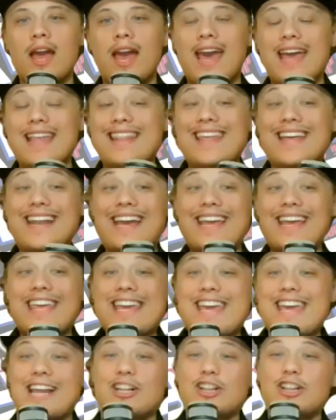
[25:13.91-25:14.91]
and then I can
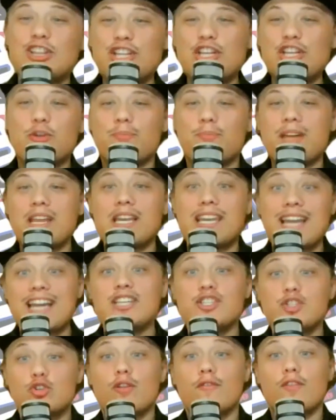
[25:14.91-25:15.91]
get a little bit
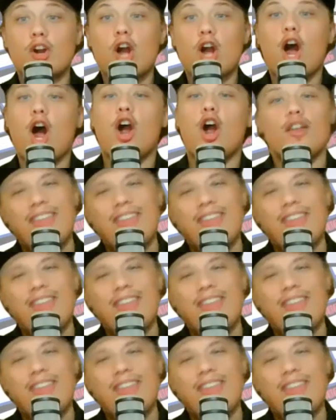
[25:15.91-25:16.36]
nicer of a car